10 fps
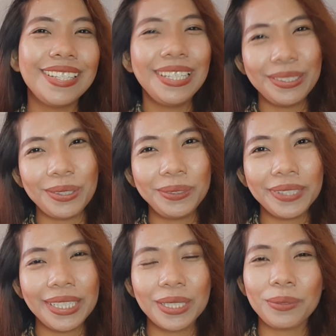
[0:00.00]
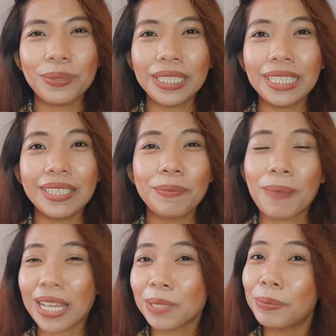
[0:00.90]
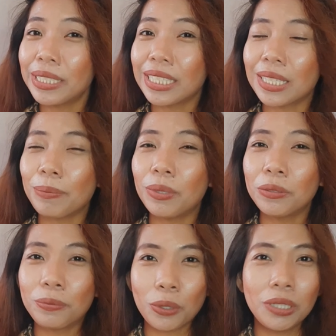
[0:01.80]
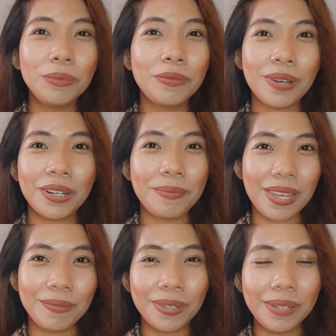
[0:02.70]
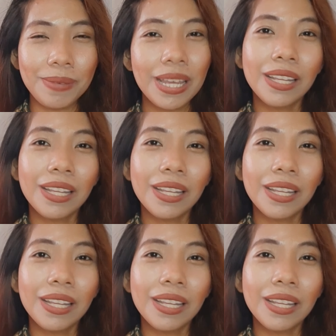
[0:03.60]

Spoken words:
as always, we need the past participle form of our main verb.